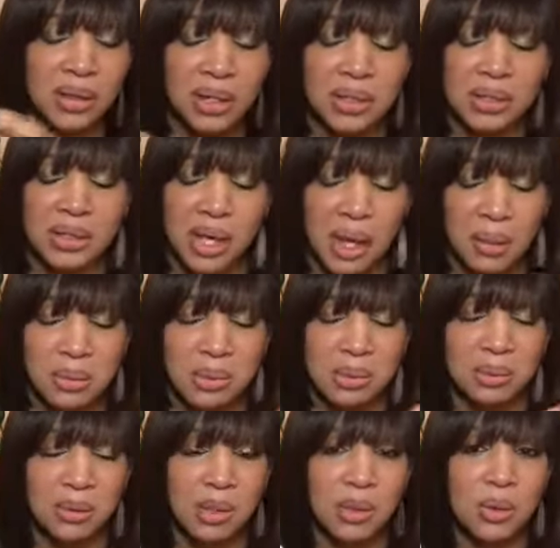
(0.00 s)
It's
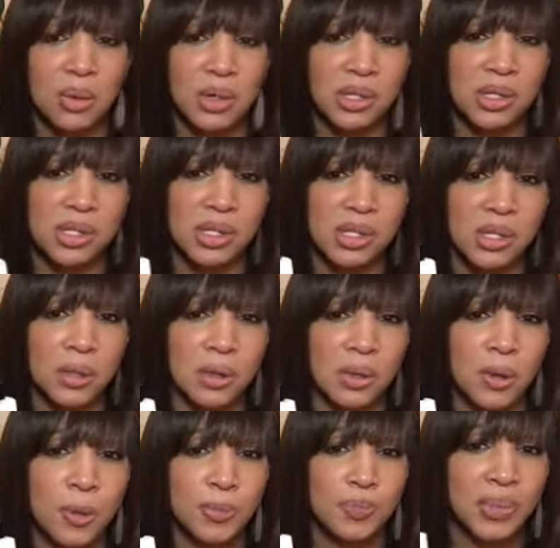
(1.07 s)
absolutely gorgeous. So
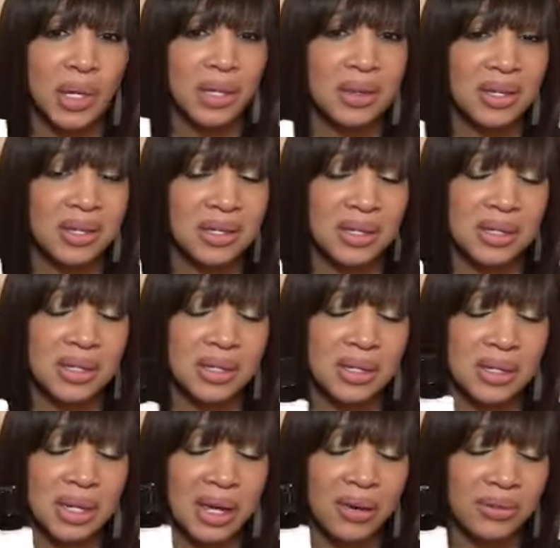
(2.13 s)
this is
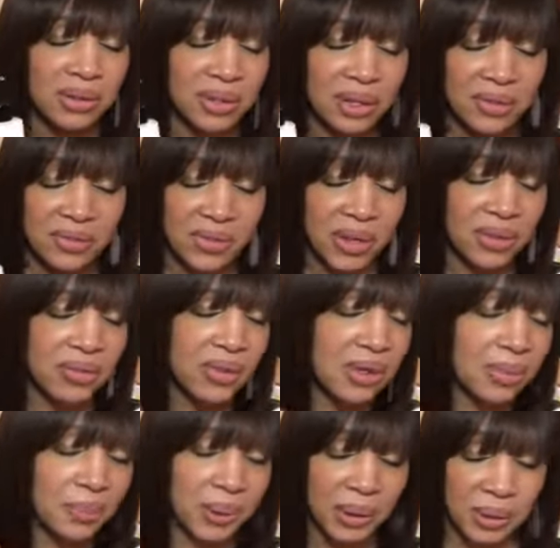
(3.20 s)
definitely a favorite,
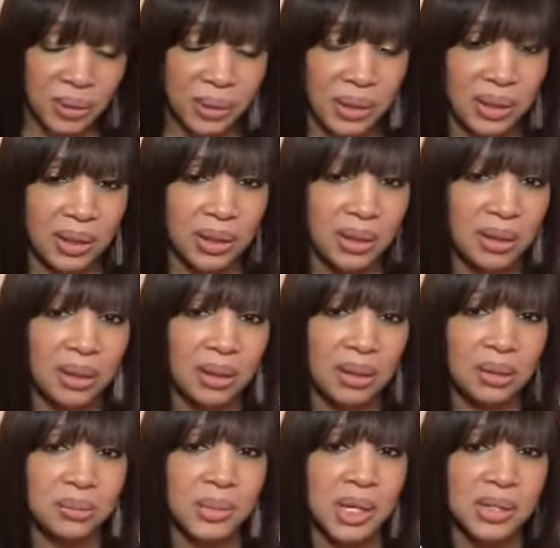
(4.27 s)
period.
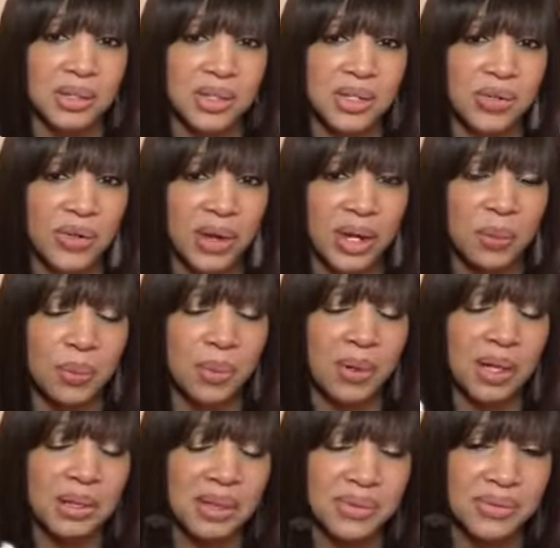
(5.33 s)
Not just for April. I
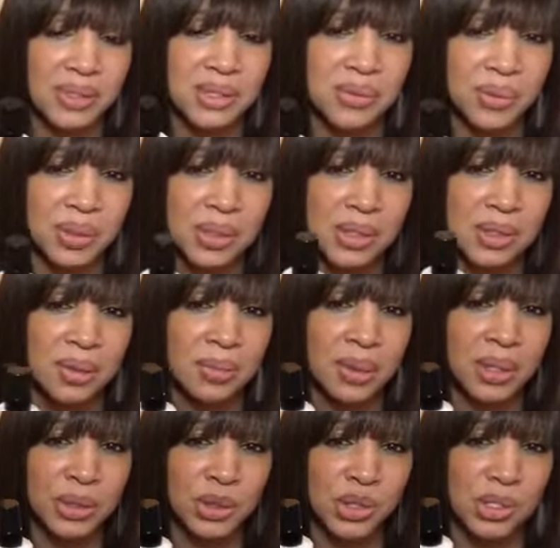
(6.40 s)
love this one so
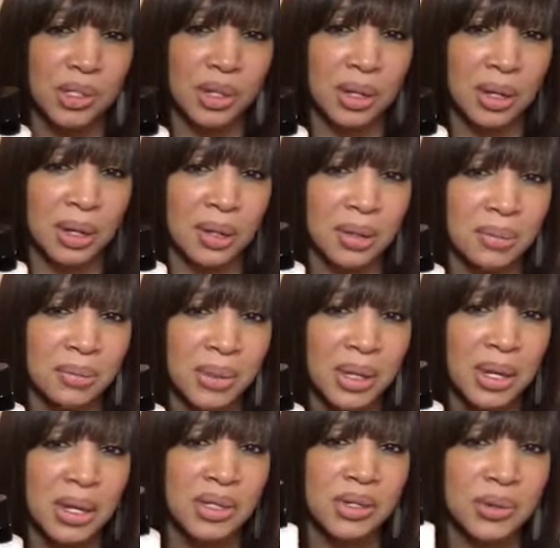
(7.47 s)
much.
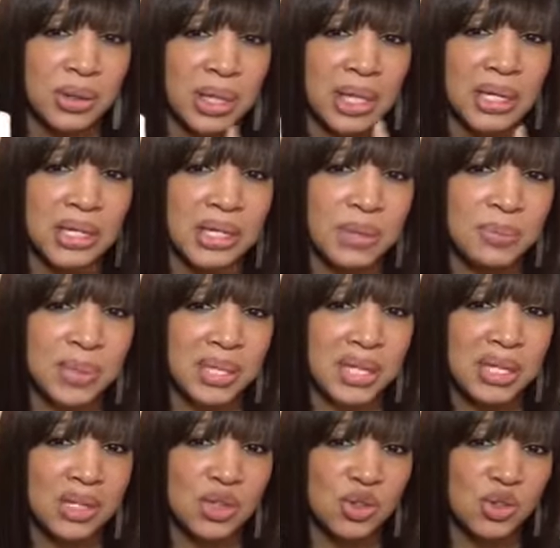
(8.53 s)
So yeah,
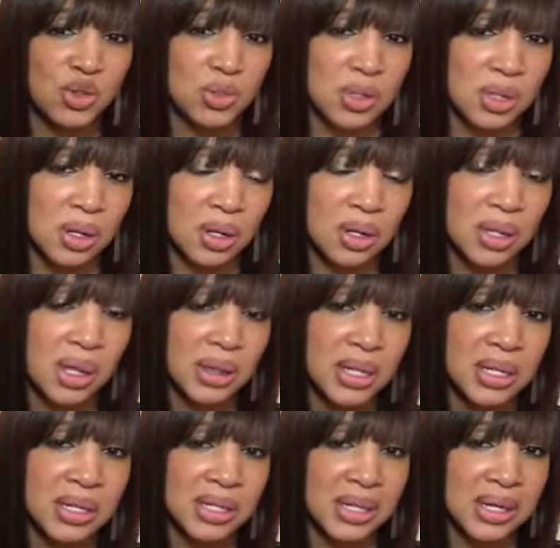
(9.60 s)
Diptyque's Douceur.
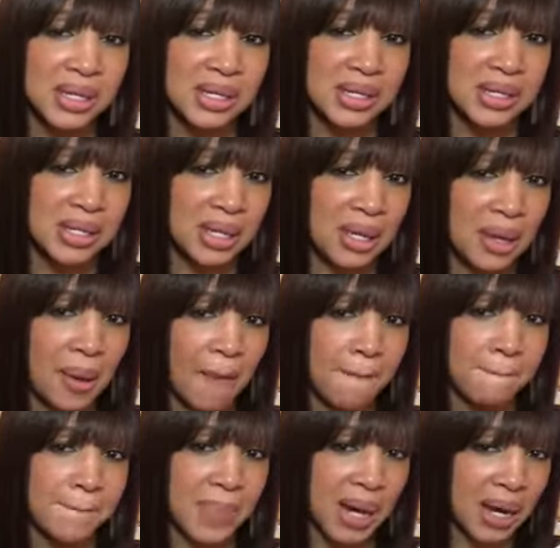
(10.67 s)
This is the
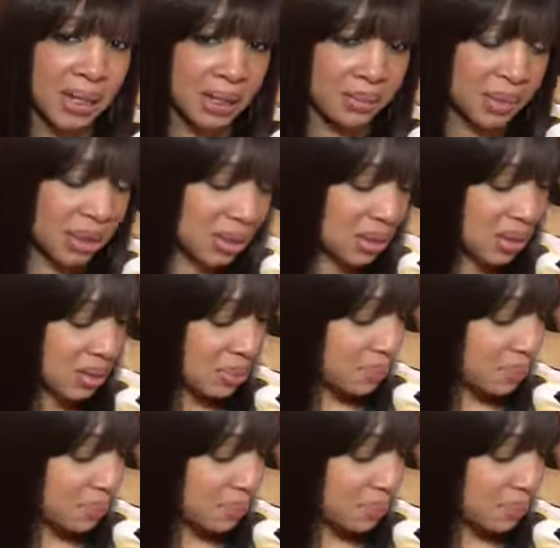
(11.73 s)
body mist.